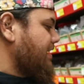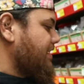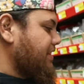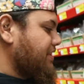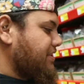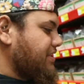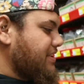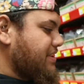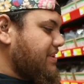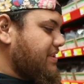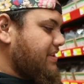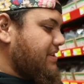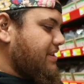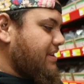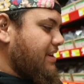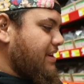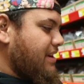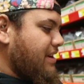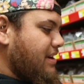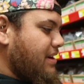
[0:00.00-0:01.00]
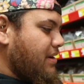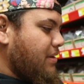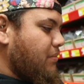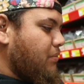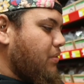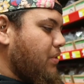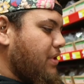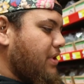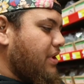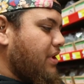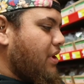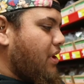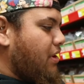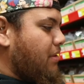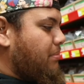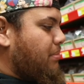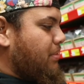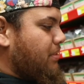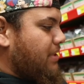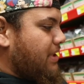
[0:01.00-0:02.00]
You just wouldn't
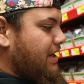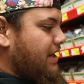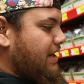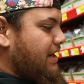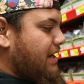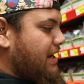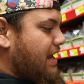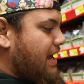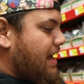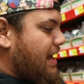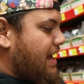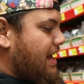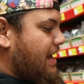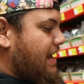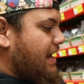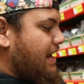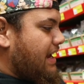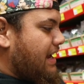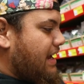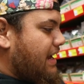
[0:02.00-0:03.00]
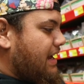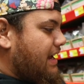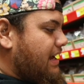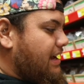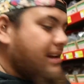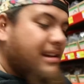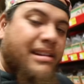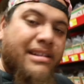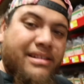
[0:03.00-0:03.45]
go putting a